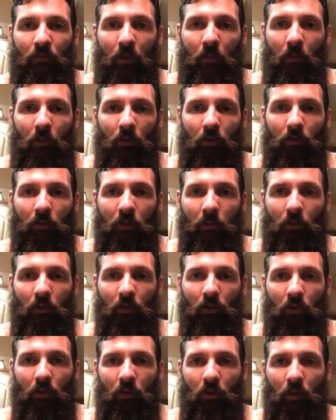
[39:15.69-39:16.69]
Most people don't
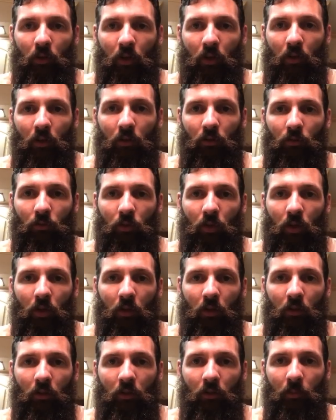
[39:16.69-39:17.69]
go out
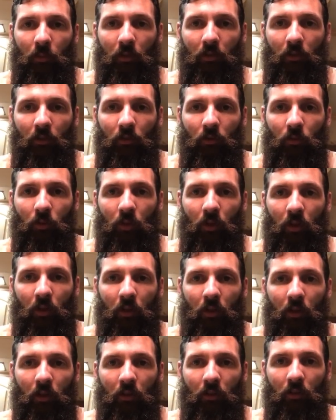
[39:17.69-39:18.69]
riding expecting it to rain
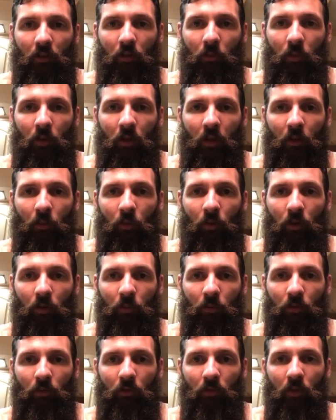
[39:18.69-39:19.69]
and so buying
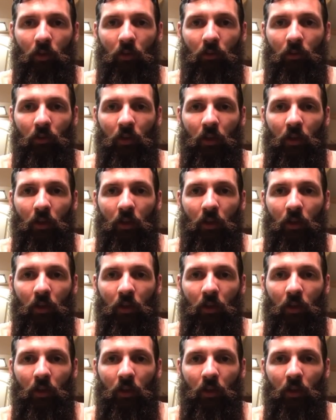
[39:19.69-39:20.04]
waterproof gloves.